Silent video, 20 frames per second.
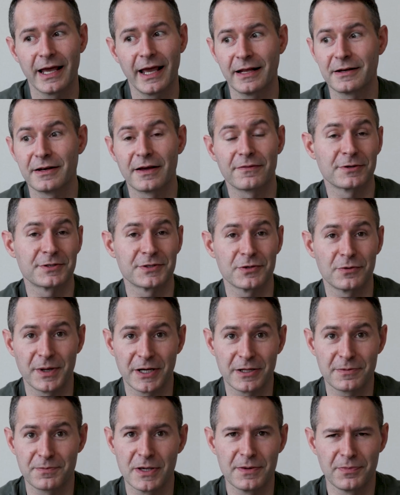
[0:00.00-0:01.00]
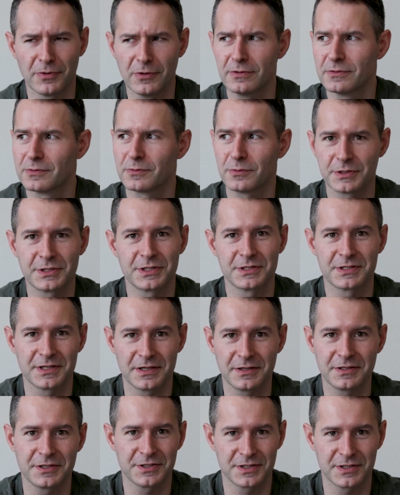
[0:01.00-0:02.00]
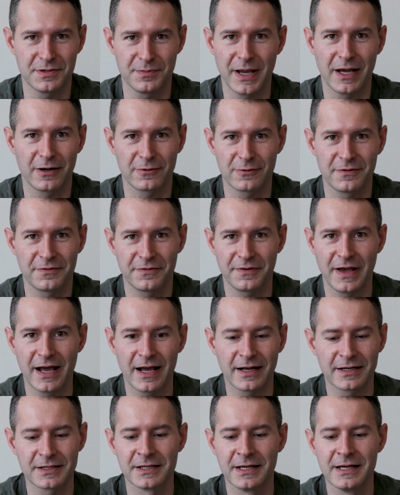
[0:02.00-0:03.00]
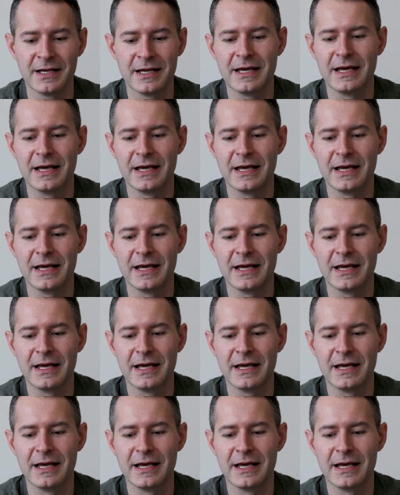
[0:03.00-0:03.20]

and never so many people, which is just a matter of fact.